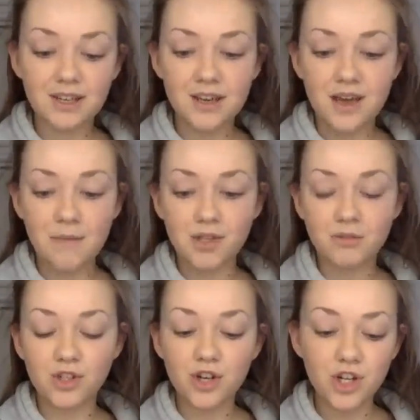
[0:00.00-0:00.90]
So I'm
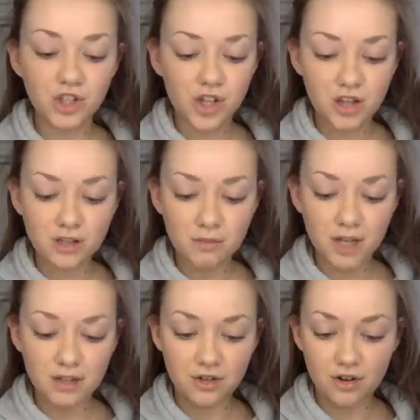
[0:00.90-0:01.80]
just going to share this on my
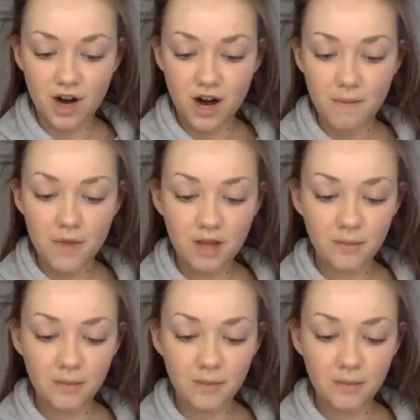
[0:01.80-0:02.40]
Instagram